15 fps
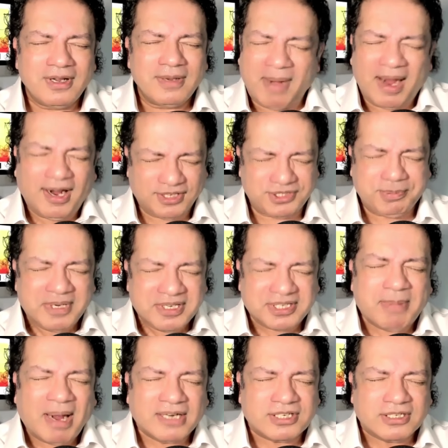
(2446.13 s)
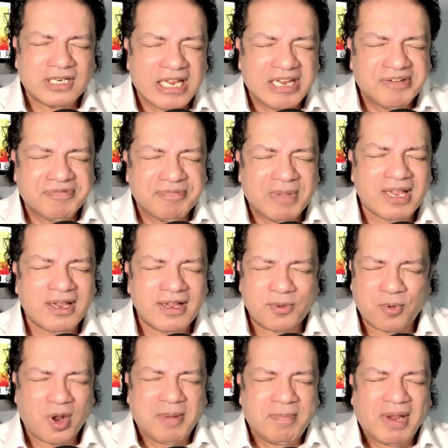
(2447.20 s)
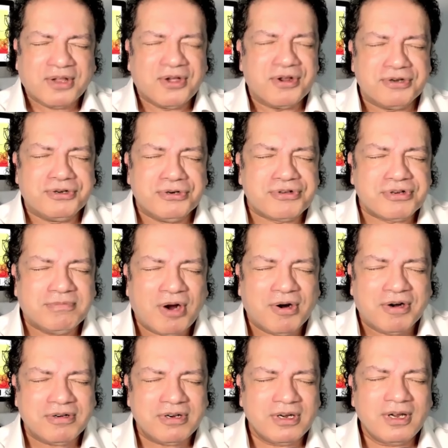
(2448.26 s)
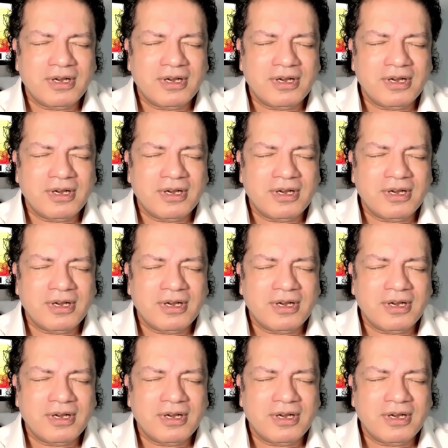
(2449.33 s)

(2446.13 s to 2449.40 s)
My husband's about to leave me. What am I going to do tomorrow?